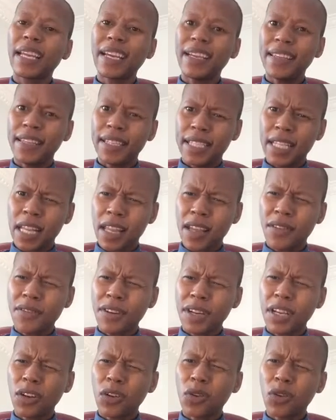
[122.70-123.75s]
in the South
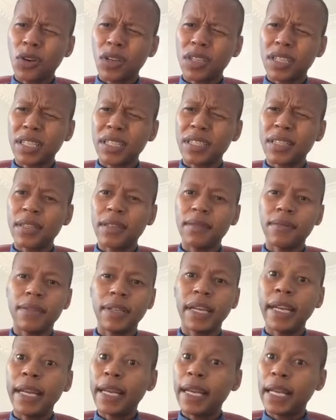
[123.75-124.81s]
African context,
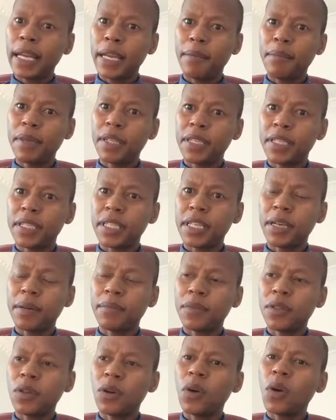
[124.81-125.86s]
in layman's
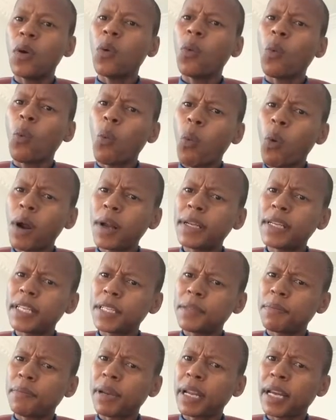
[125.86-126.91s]
terms, what
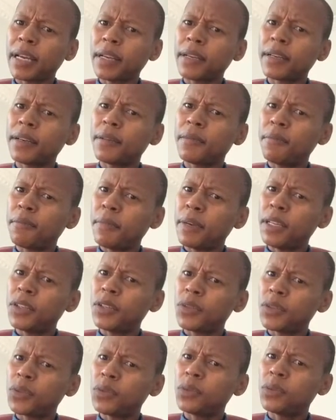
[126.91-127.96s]
does black
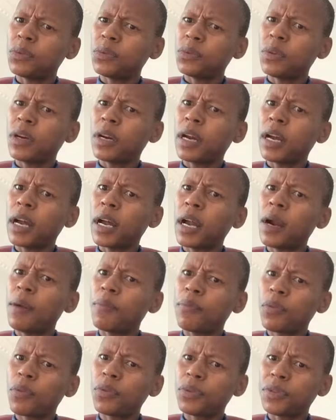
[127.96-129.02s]
mean to a
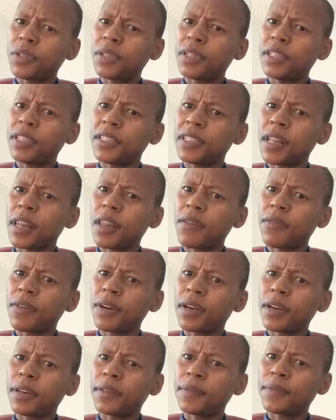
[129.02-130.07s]
person in South
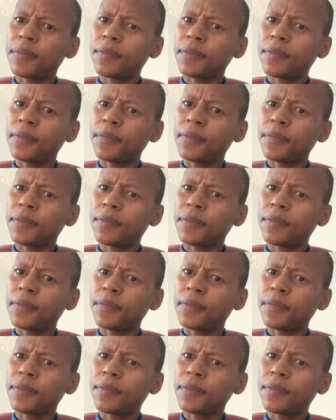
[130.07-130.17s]
Africa?